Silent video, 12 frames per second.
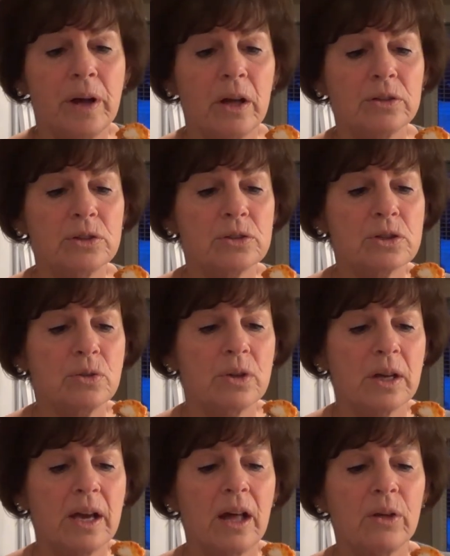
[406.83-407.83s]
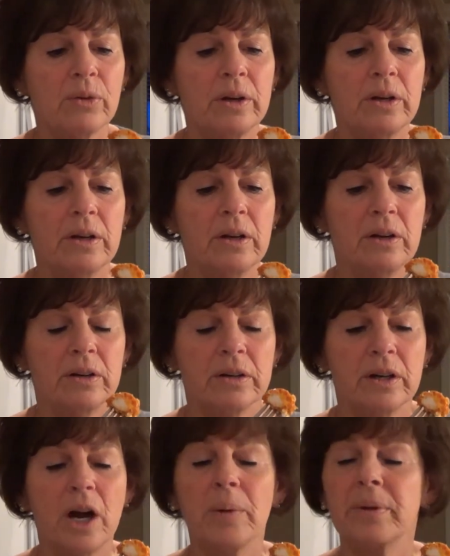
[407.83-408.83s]
I'll just do the calorie or
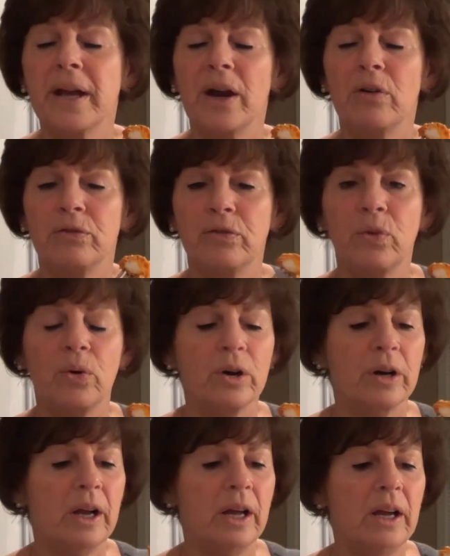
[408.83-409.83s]
carb count for